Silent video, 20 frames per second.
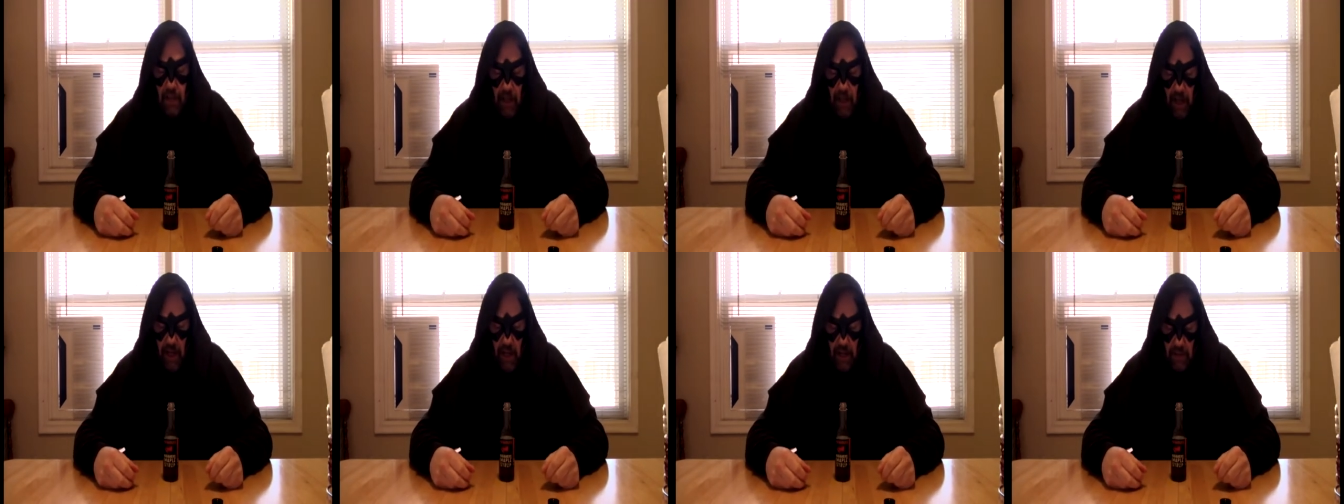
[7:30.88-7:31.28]

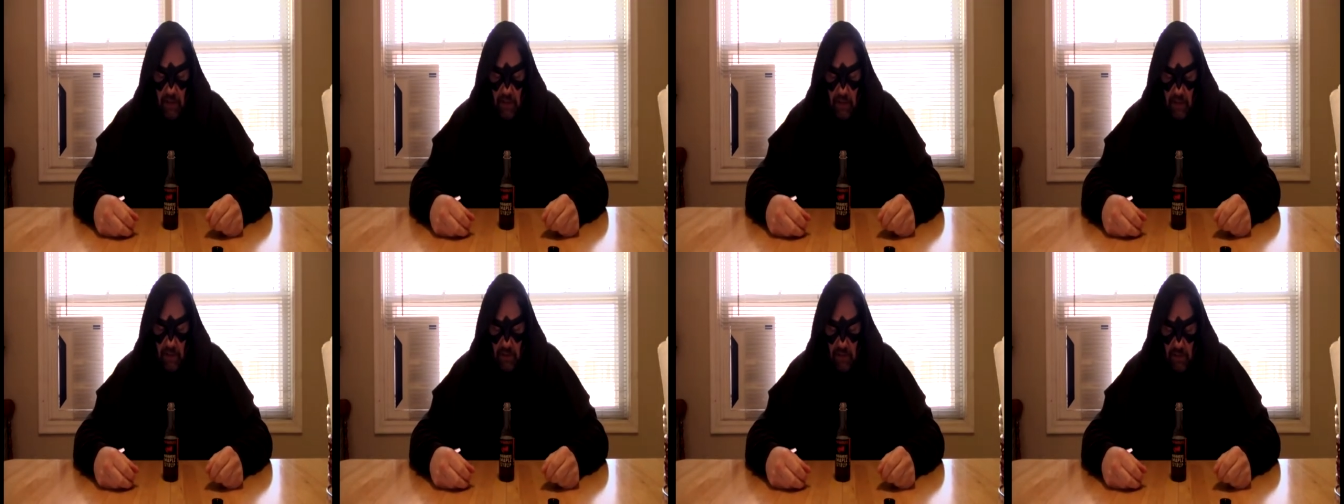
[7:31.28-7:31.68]
to
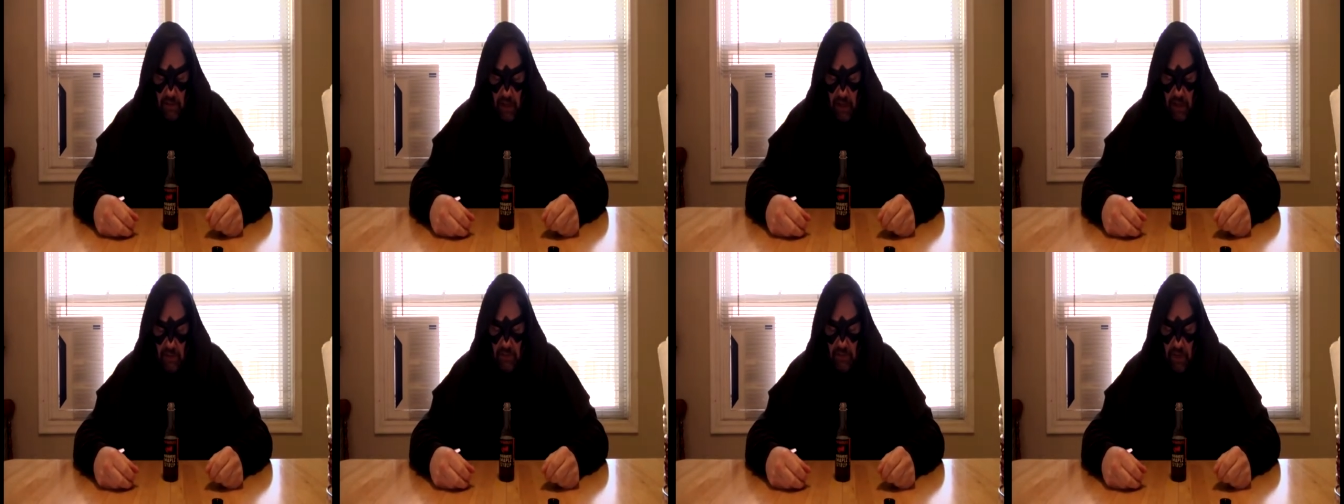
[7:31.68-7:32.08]
the
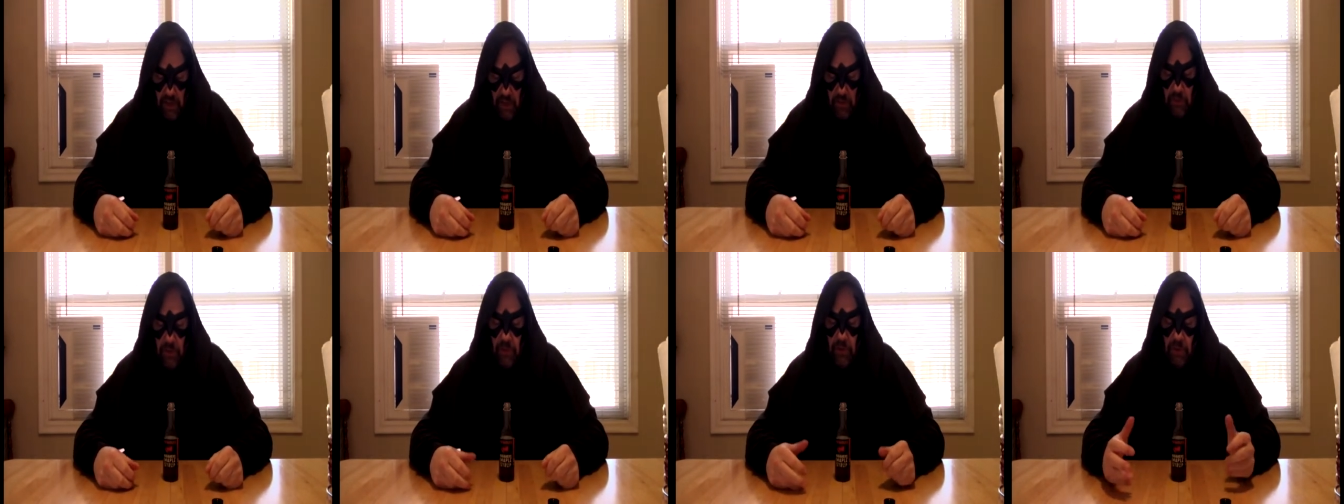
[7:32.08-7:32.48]
sauce that I
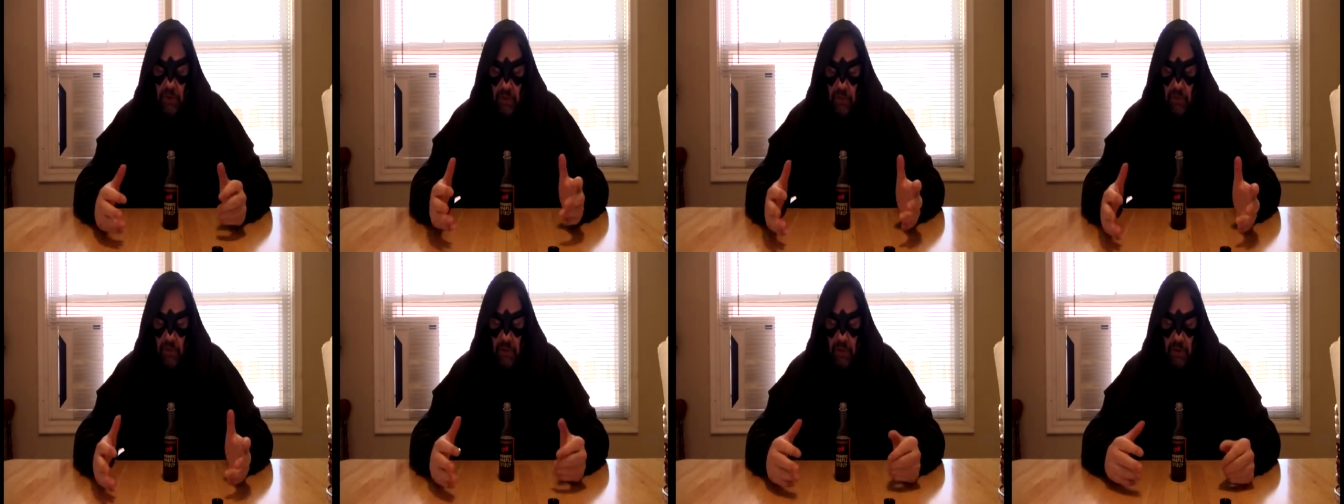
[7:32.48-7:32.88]
really,
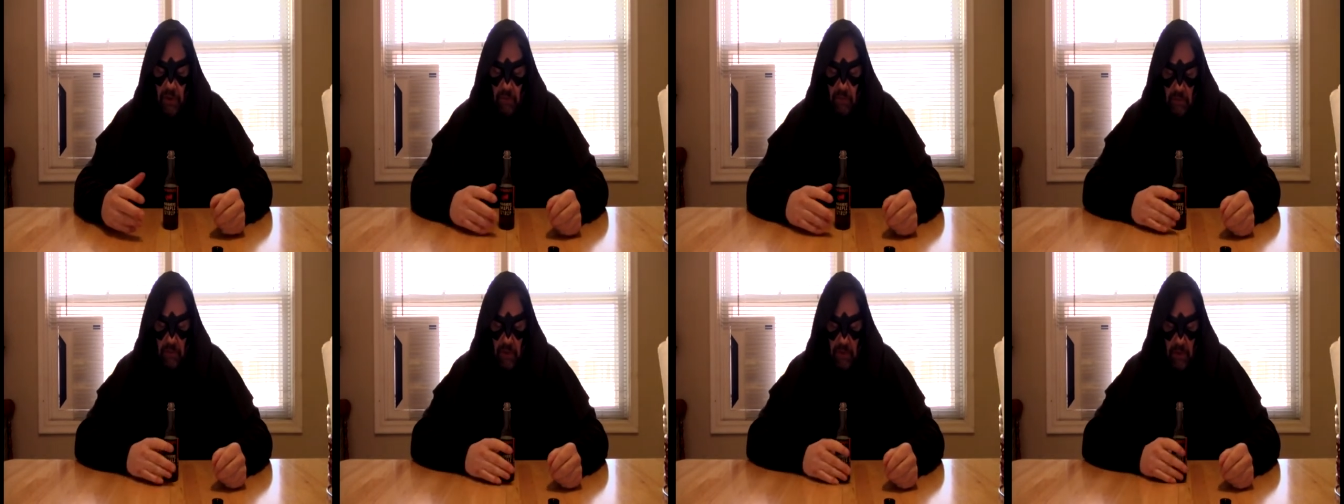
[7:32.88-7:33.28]

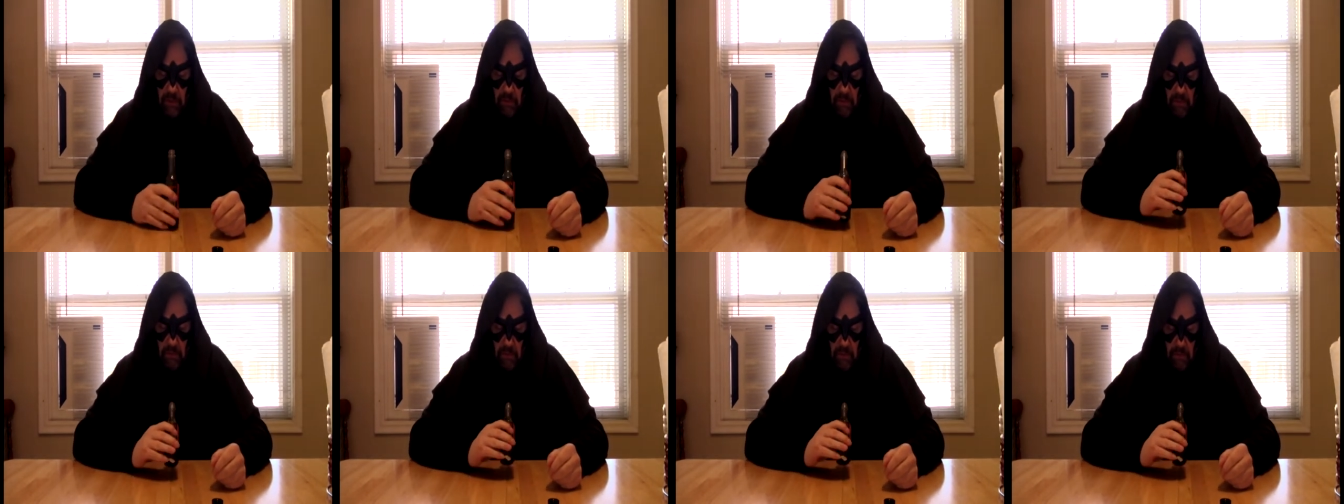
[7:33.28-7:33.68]
really
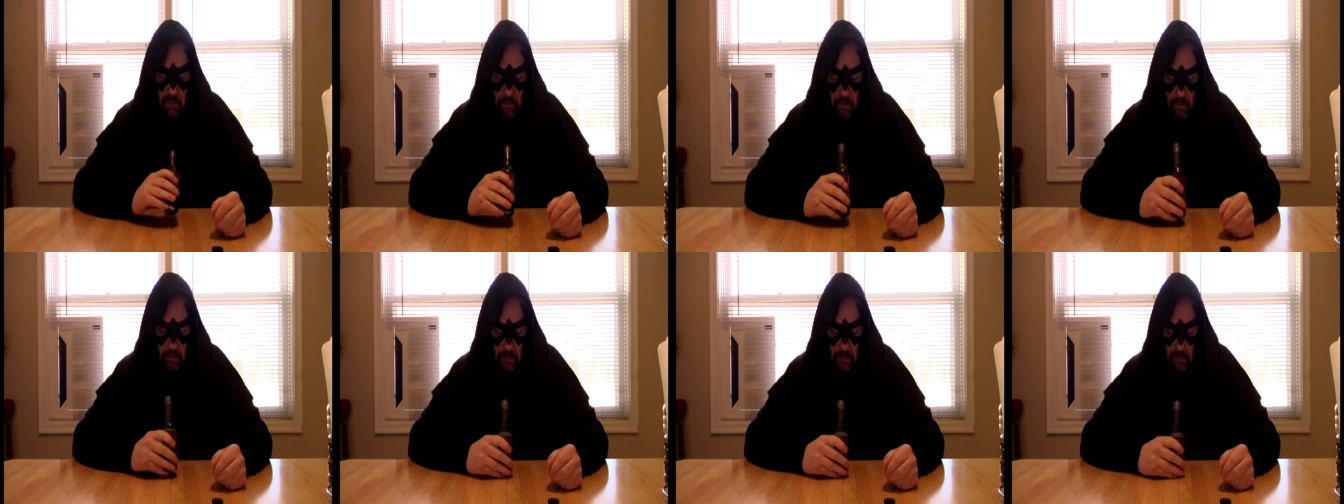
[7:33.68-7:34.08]
am
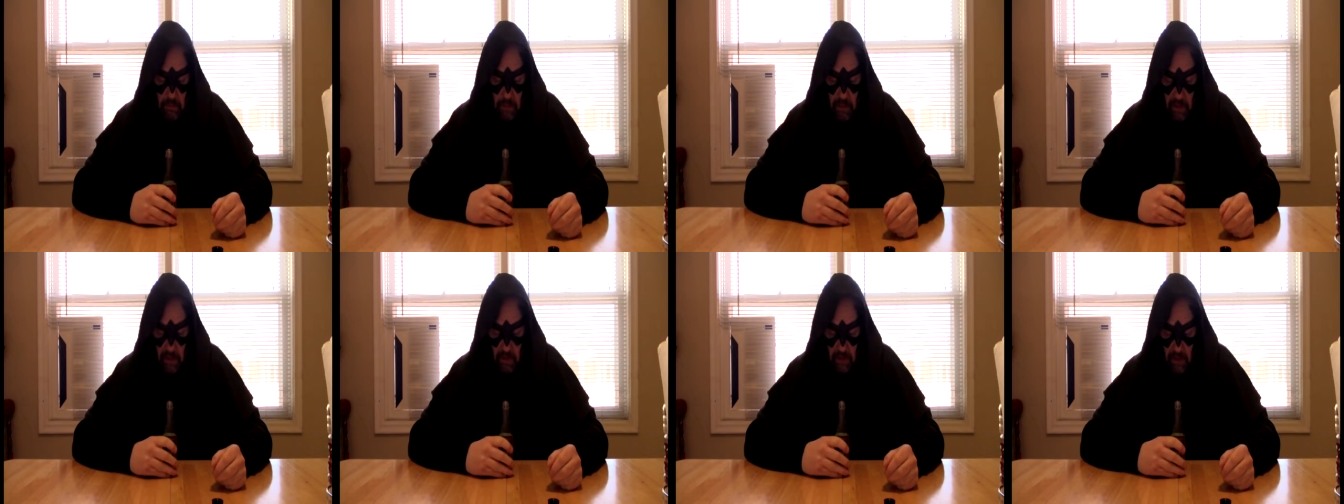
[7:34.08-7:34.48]

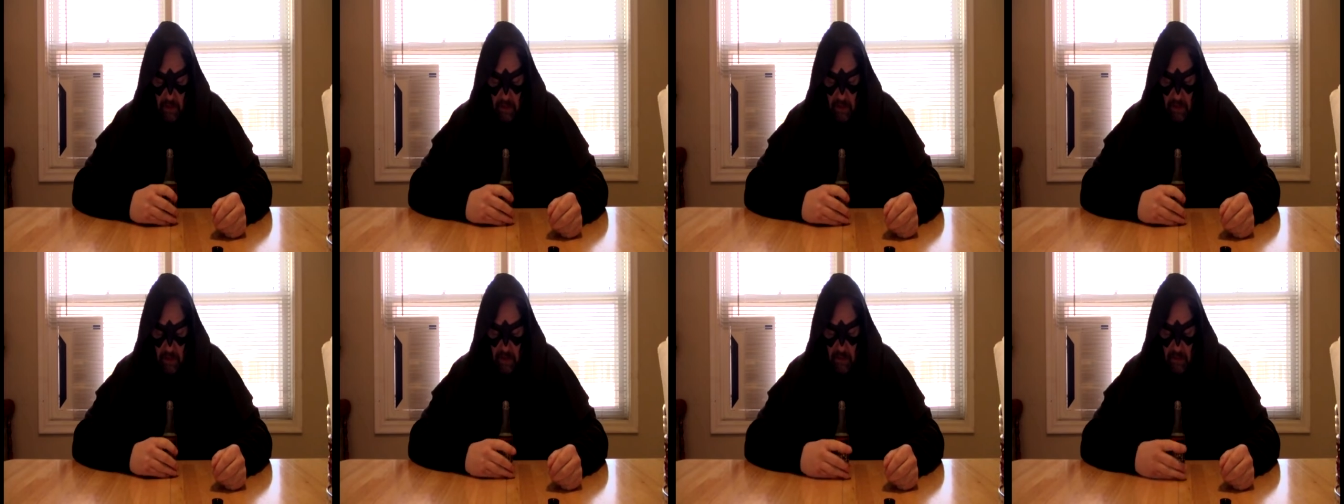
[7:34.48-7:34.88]
pretty
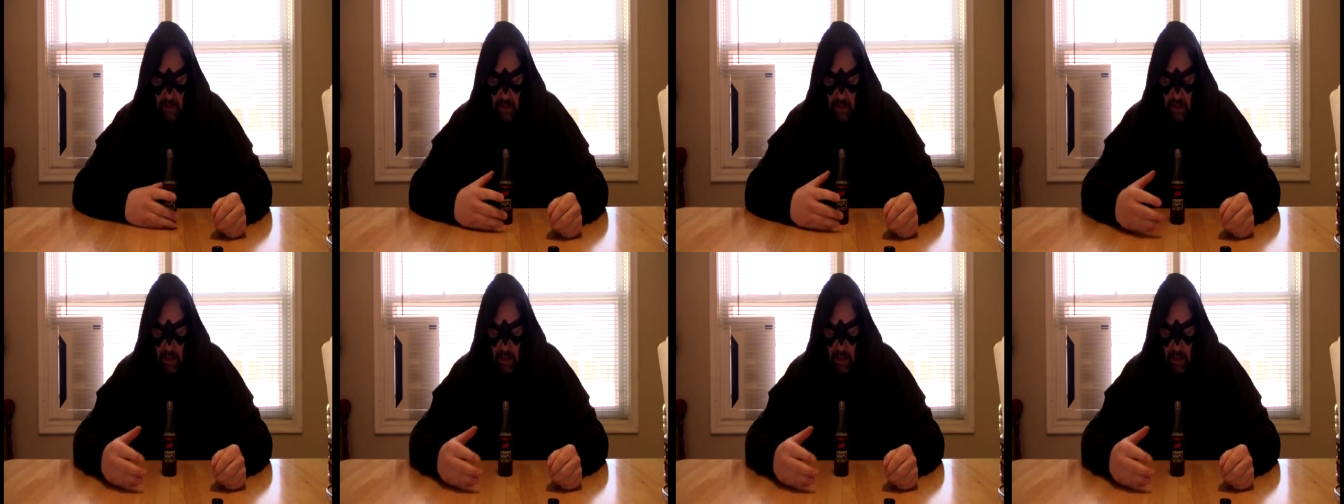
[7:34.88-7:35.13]
fond of.